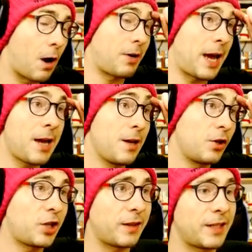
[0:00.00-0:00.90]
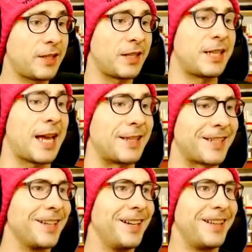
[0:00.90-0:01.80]
Okay, shit, this is
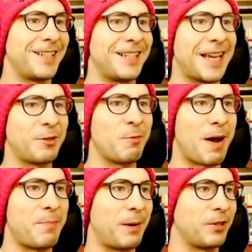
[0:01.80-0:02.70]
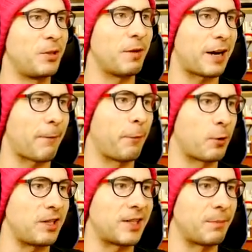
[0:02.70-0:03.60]
intense. This is intense, we might be able to do it. I got
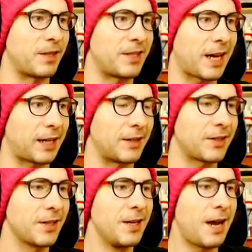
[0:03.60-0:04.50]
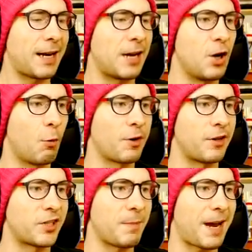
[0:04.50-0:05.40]
40 something seconds, and I know where
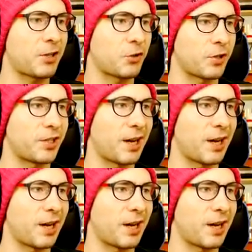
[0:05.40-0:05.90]
there's some extra